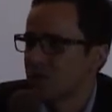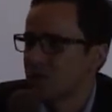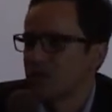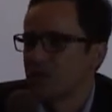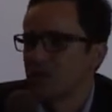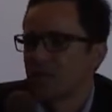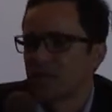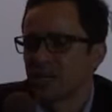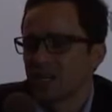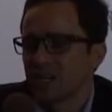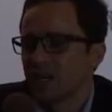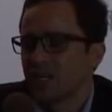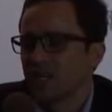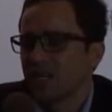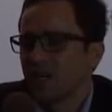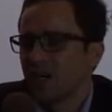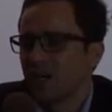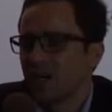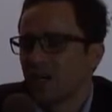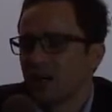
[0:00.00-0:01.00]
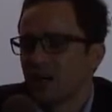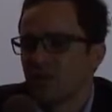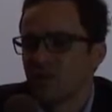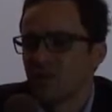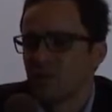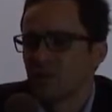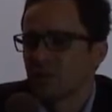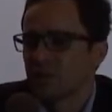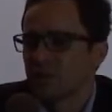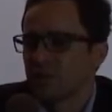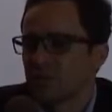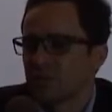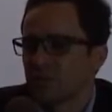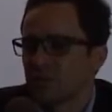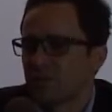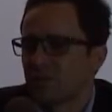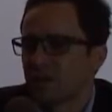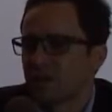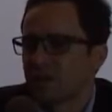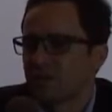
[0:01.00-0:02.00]
Meaning, of course, we
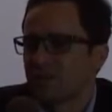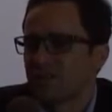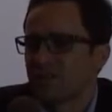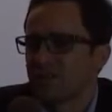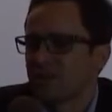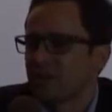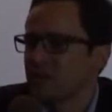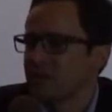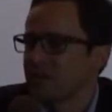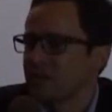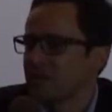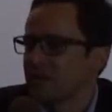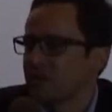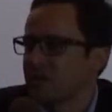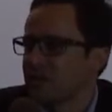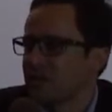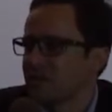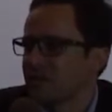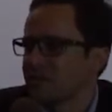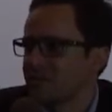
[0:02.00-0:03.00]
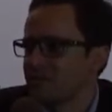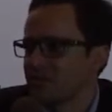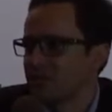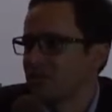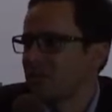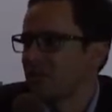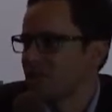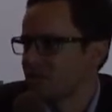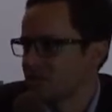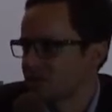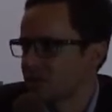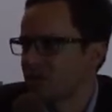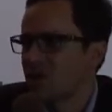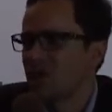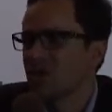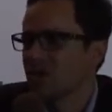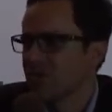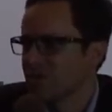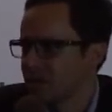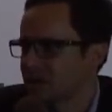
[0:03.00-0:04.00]
provide payments like Visa,
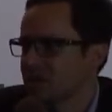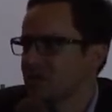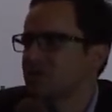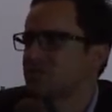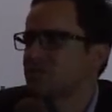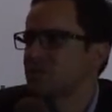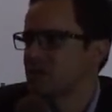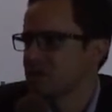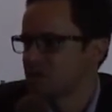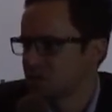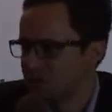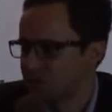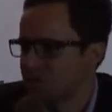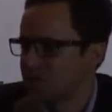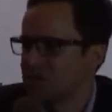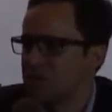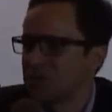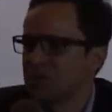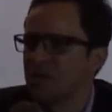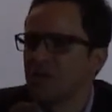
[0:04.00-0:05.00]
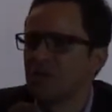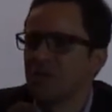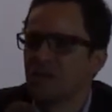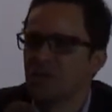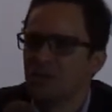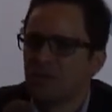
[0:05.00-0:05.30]
Mastercard, American Express, JCB,